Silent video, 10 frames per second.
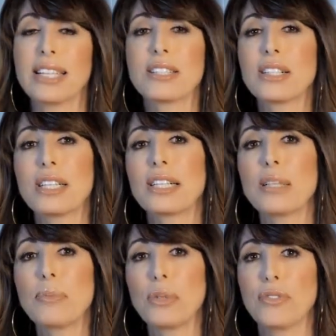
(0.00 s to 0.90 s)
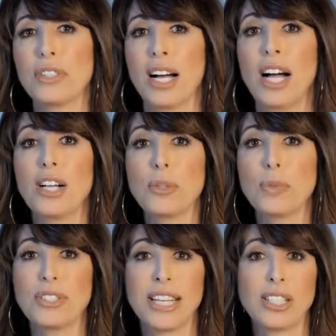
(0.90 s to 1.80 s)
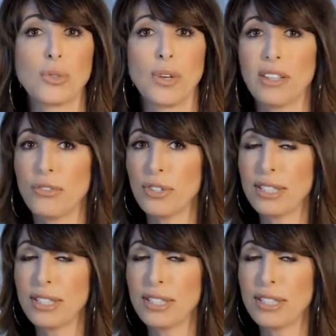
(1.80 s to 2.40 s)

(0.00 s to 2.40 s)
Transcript: It's clinically proven 100% drug-free